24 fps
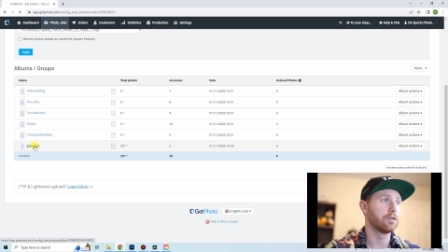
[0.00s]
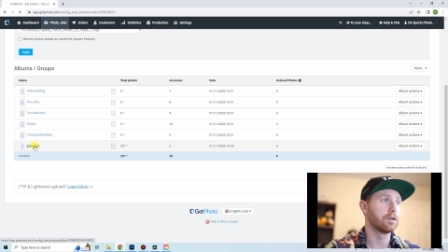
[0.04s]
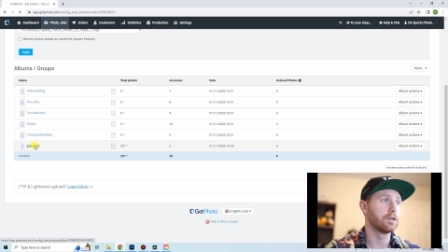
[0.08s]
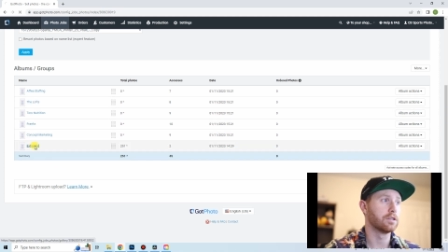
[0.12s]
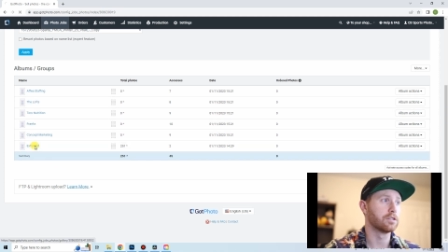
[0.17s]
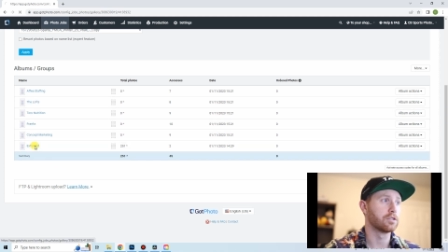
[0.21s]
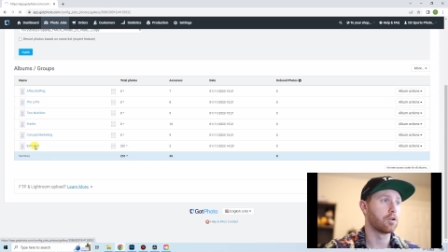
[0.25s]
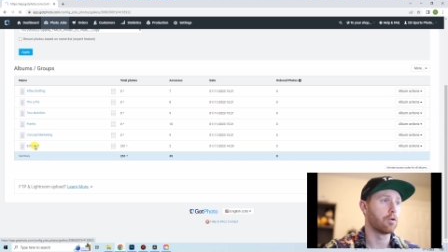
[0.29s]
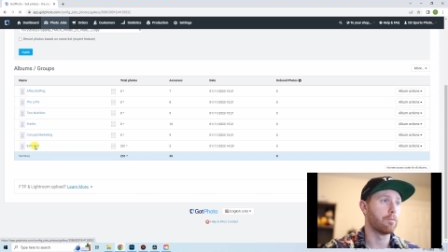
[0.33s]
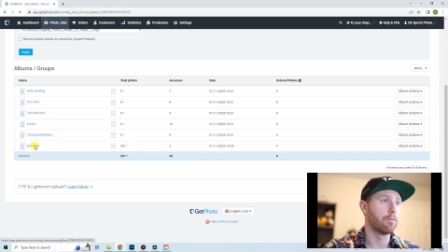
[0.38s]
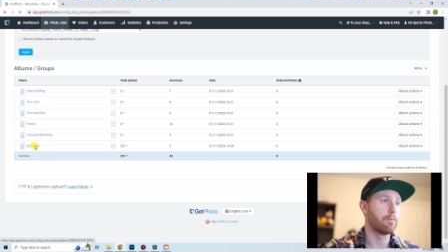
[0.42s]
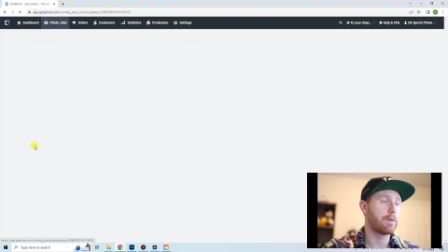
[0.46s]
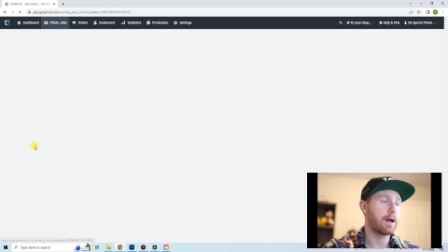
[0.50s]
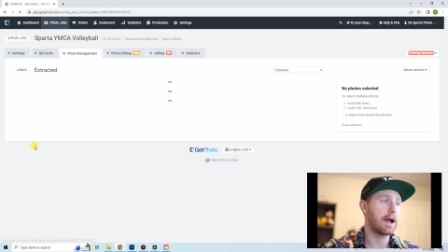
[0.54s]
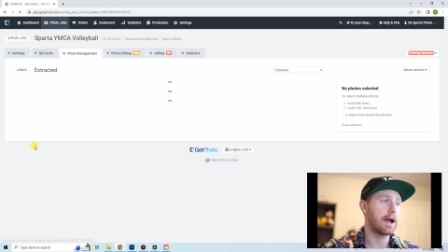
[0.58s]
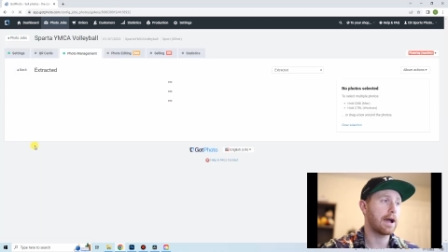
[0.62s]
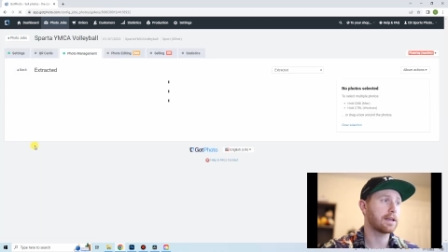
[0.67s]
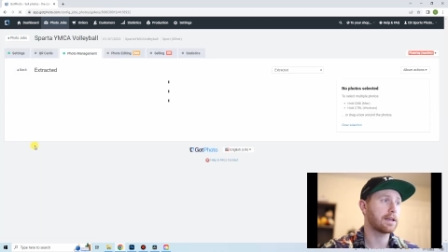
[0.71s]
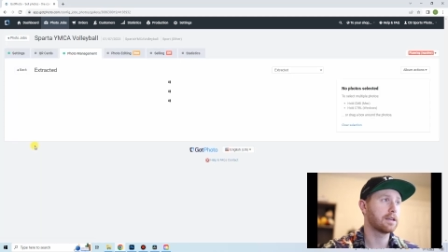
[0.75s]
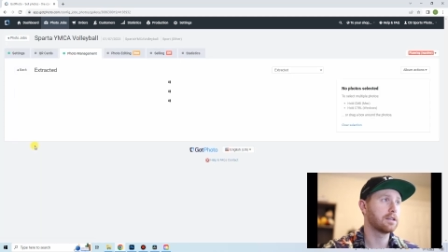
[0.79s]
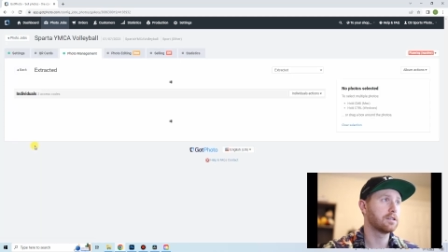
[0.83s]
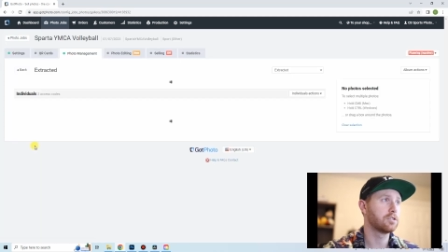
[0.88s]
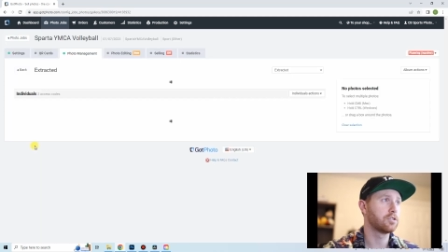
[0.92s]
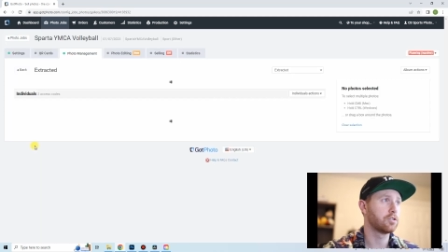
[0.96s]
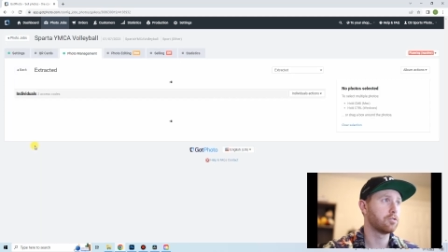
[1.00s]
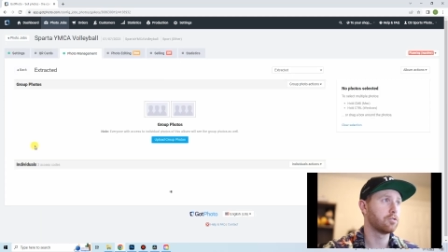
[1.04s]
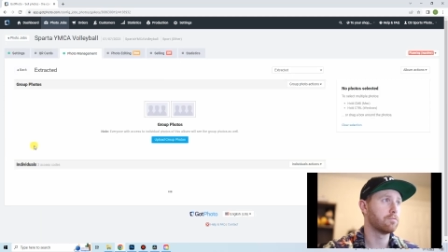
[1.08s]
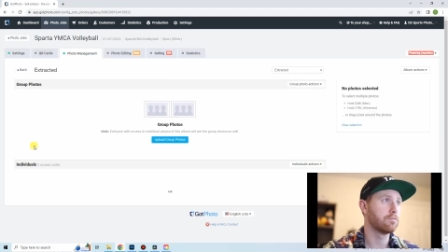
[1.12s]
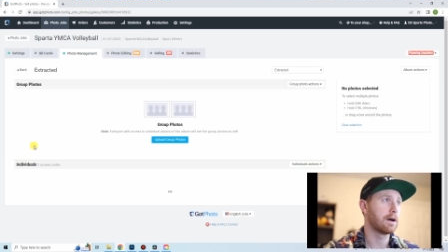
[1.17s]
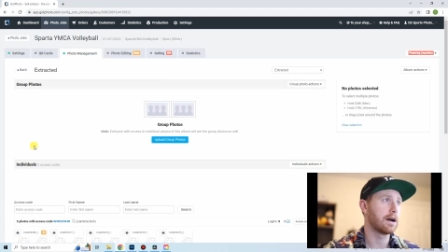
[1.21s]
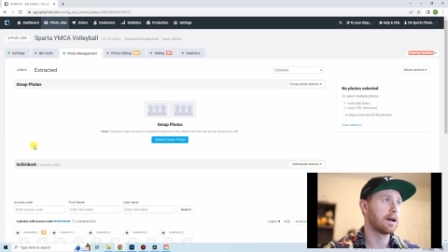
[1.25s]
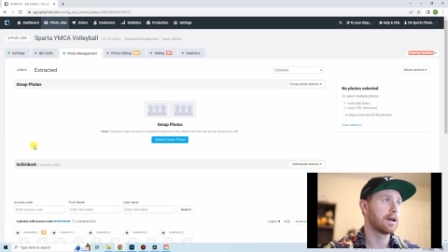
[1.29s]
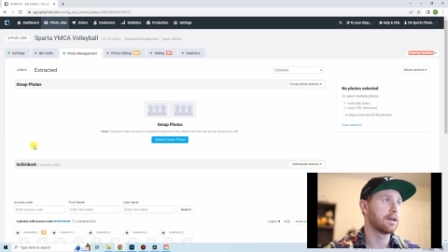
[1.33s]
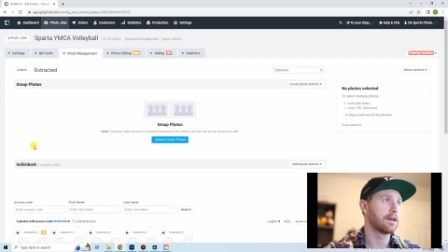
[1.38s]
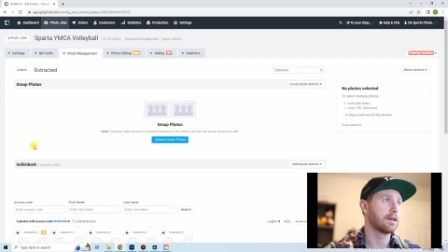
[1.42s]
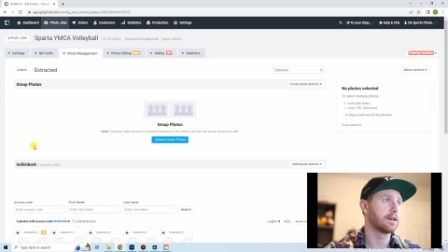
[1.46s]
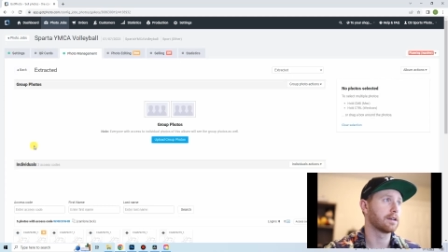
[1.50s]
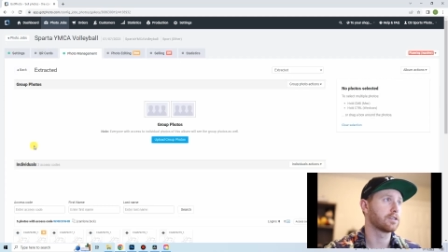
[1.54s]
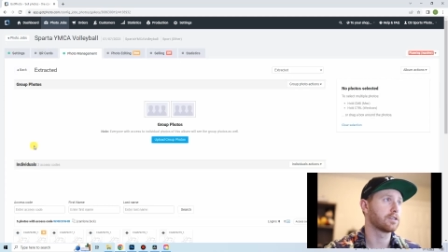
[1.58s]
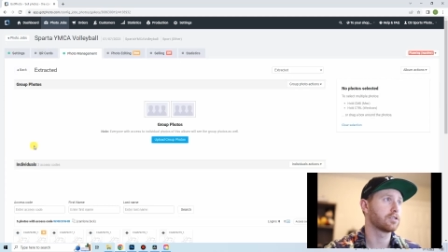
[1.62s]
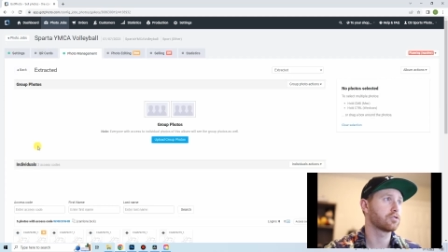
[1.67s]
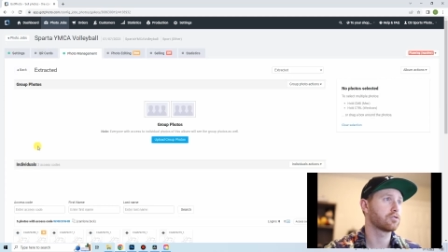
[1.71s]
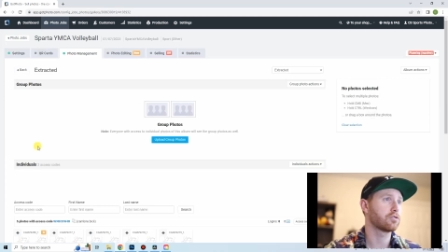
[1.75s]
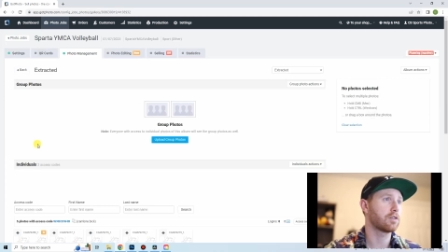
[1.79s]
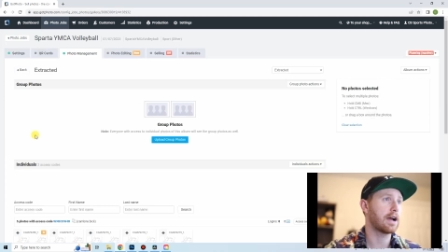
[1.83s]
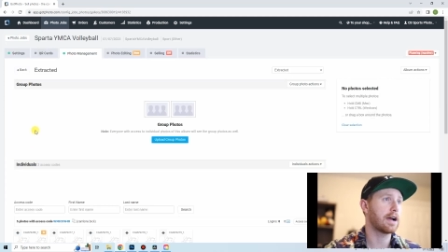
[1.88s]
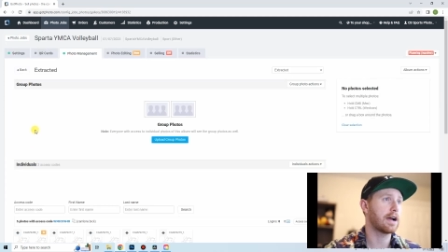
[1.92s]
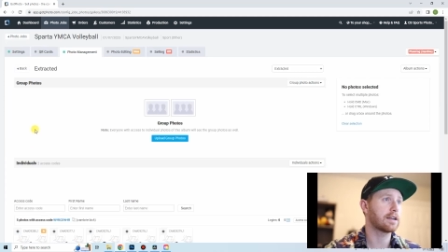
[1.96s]
is go back into my
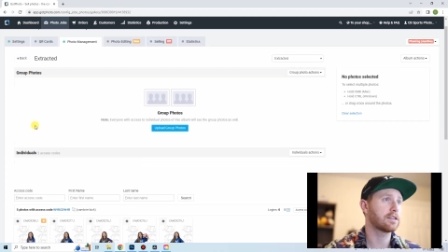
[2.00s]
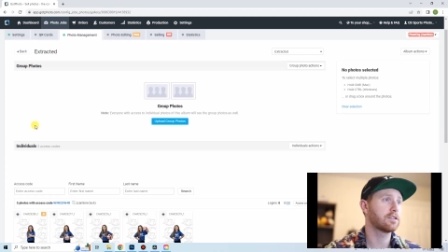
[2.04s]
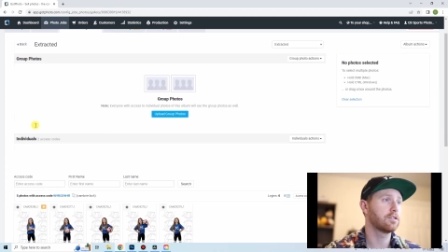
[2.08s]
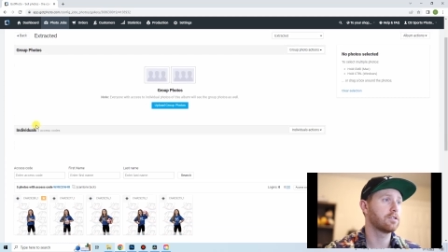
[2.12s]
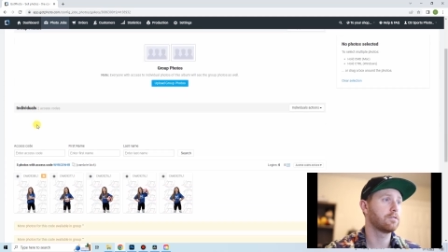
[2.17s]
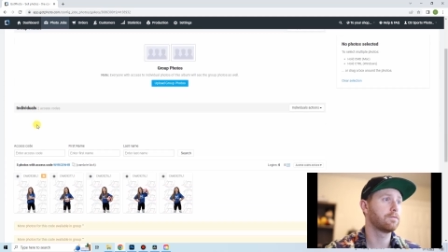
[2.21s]
extracted